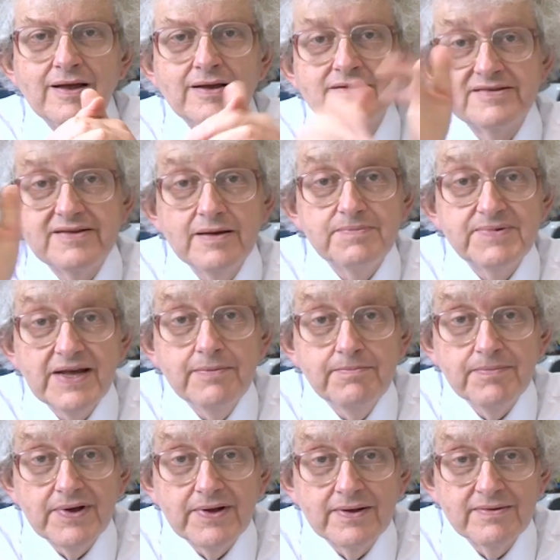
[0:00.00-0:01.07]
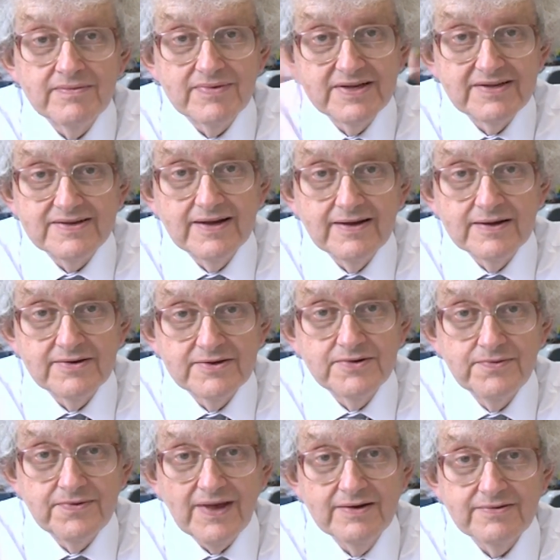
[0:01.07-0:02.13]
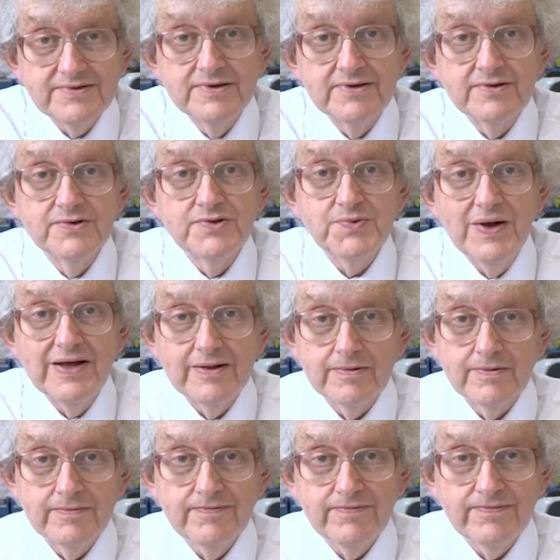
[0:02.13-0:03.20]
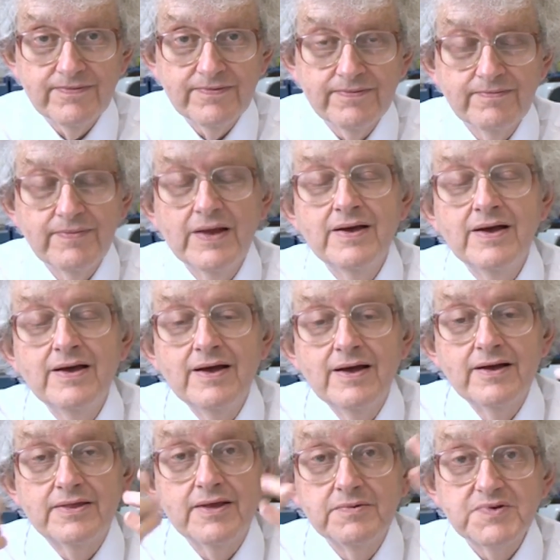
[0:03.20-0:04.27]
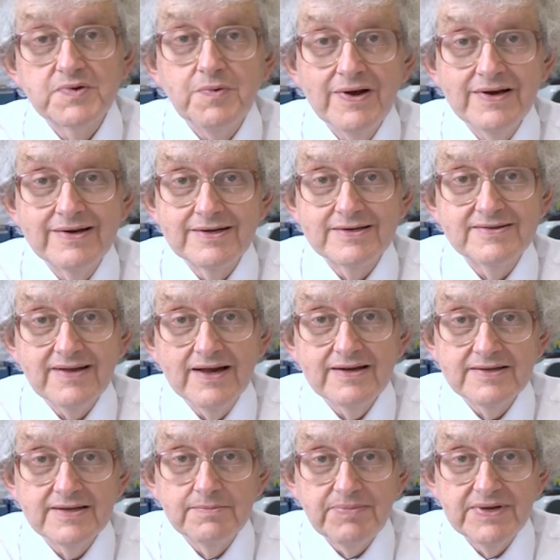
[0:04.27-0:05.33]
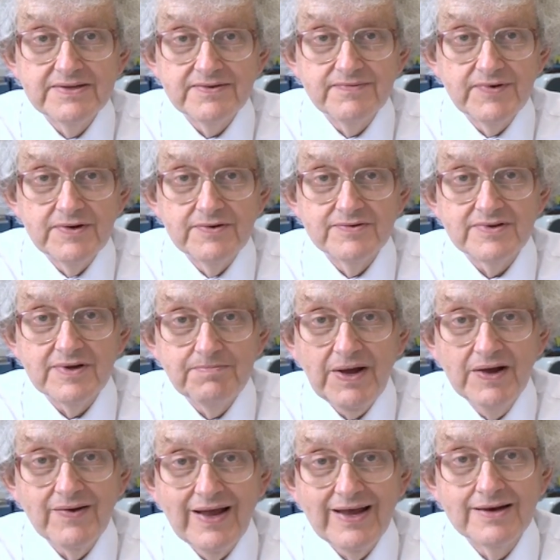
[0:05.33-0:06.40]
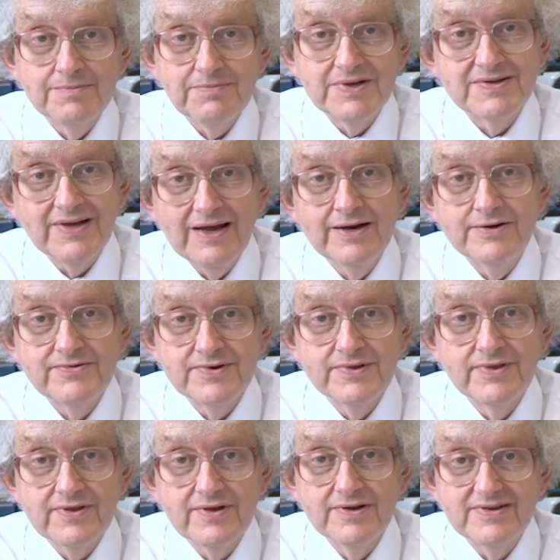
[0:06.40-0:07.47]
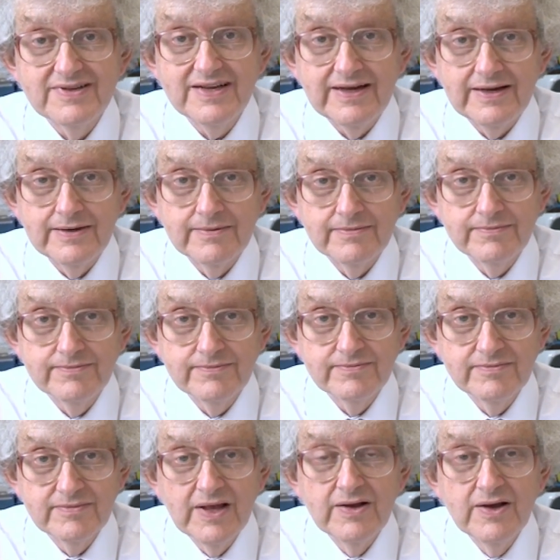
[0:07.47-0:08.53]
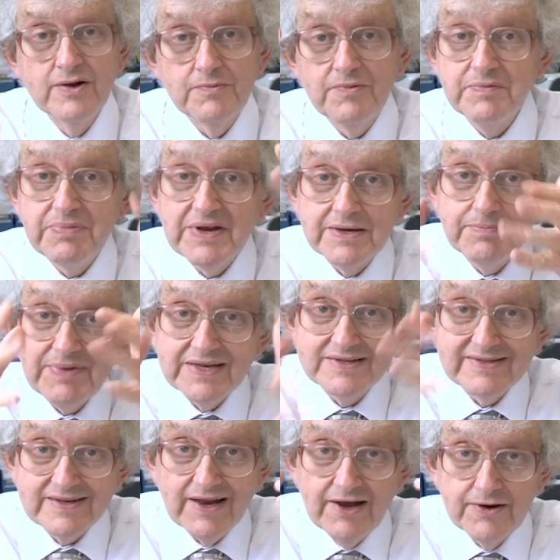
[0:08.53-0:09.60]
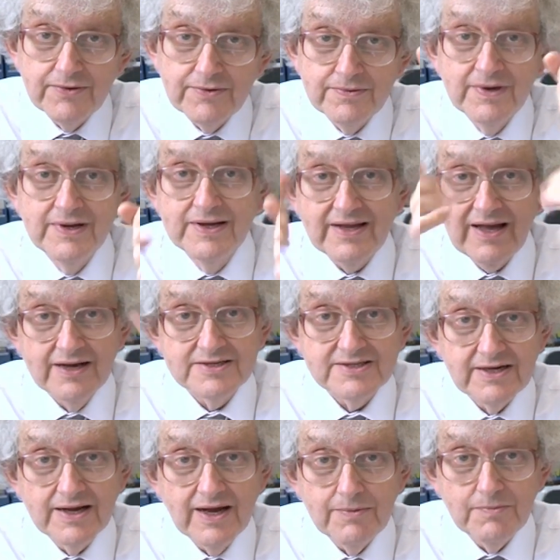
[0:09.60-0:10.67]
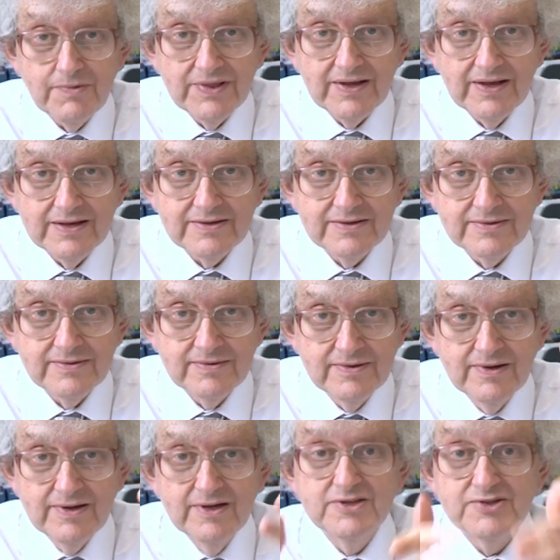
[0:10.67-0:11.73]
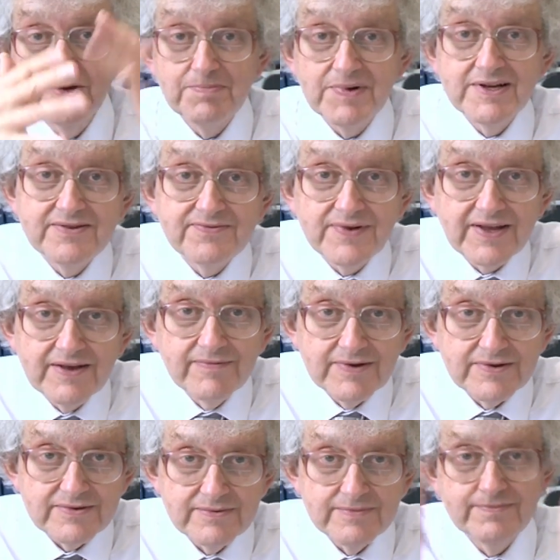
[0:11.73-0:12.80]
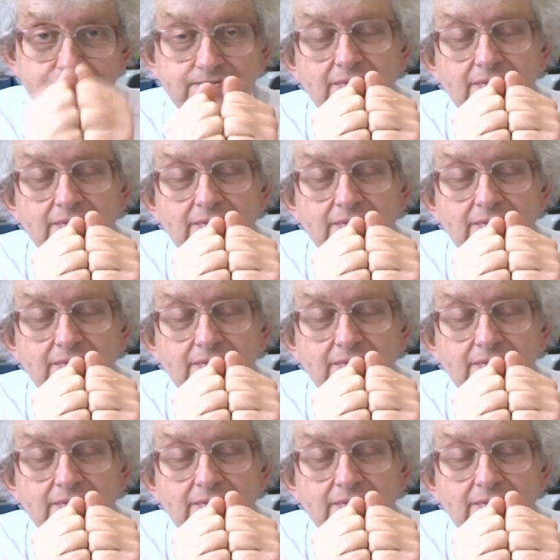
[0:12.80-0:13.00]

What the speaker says: In September this year, 2012, there was quite an exciting piece of news about element 113. We've been a bit slow catching up with it, so please forgive us.